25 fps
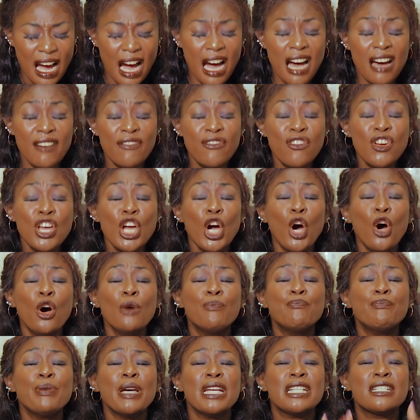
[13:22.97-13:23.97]
have we
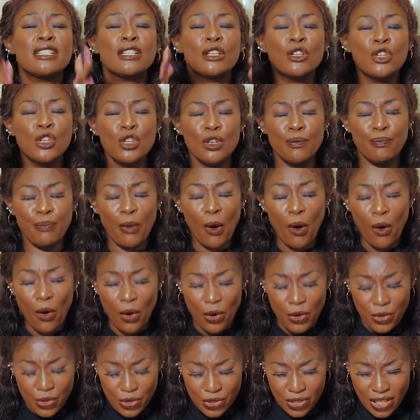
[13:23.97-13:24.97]
opened
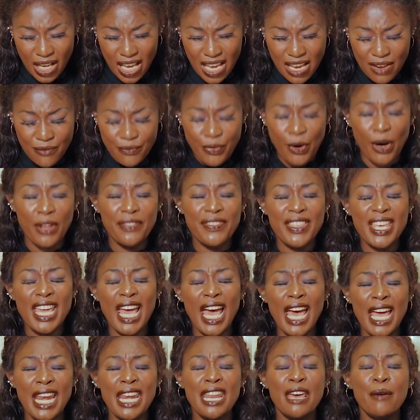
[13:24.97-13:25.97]
loopholes for the
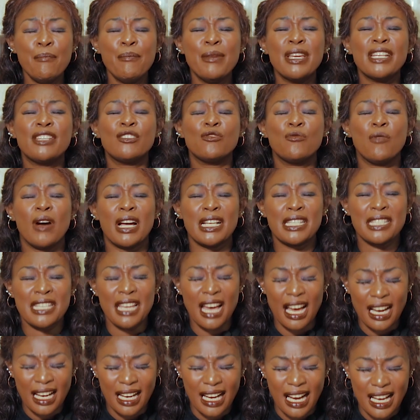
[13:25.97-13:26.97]
enemy to
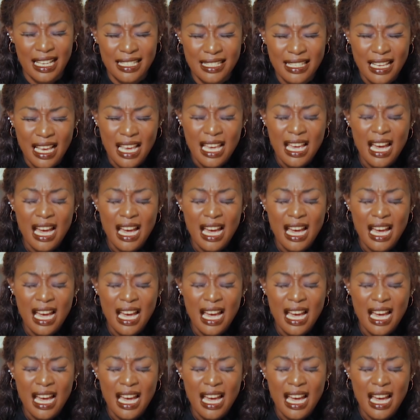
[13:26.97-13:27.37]
attack us?